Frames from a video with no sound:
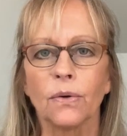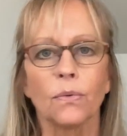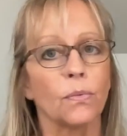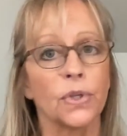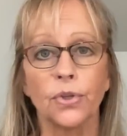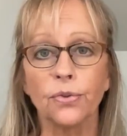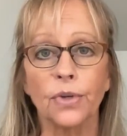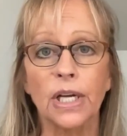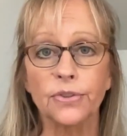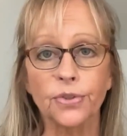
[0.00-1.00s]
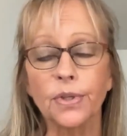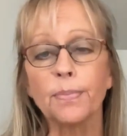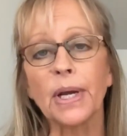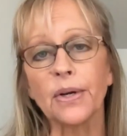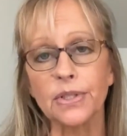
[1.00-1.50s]
When your elderly
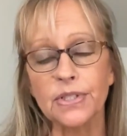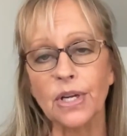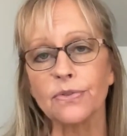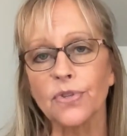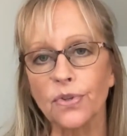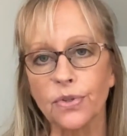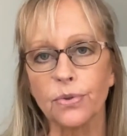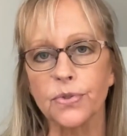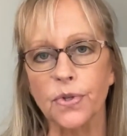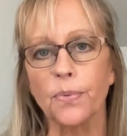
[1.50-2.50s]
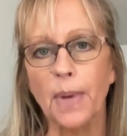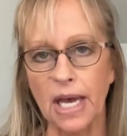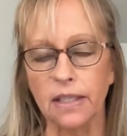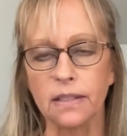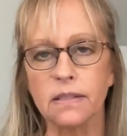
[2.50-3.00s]
parents start to lose their
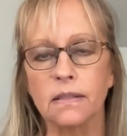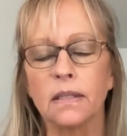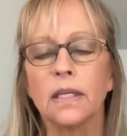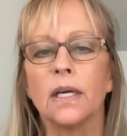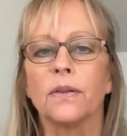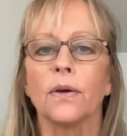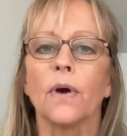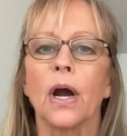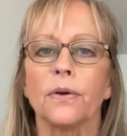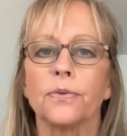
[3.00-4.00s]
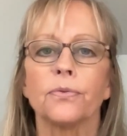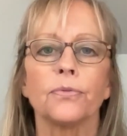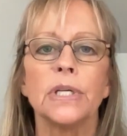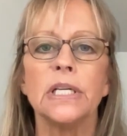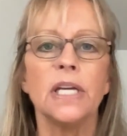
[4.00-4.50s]
balance, there are
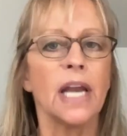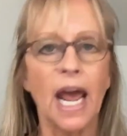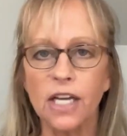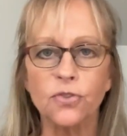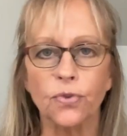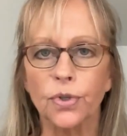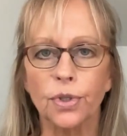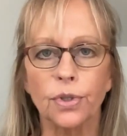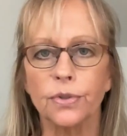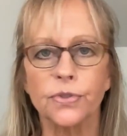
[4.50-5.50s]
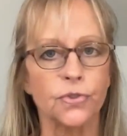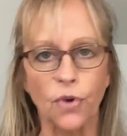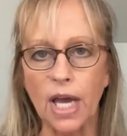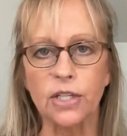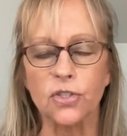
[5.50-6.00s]
three natural
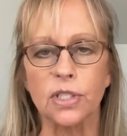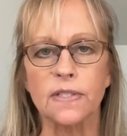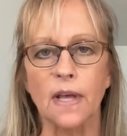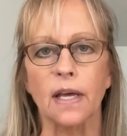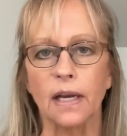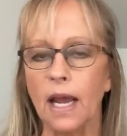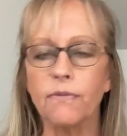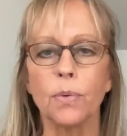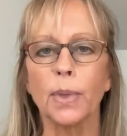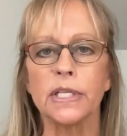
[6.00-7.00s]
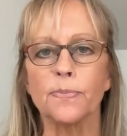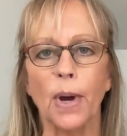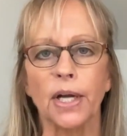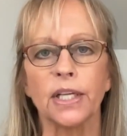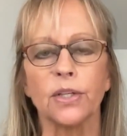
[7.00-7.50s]
strategies that everybody's
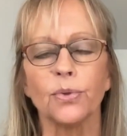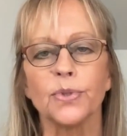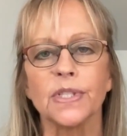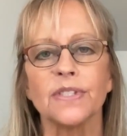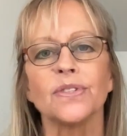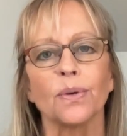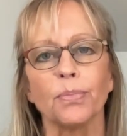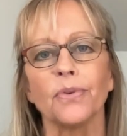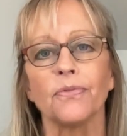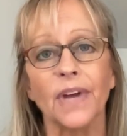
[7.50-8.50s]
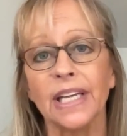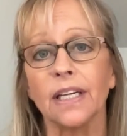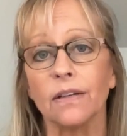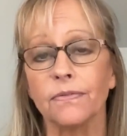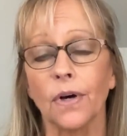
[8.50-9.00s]
body uses to
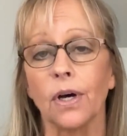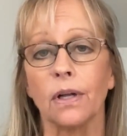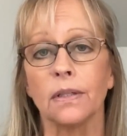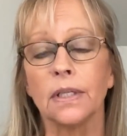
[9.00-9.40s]
prevent a fall.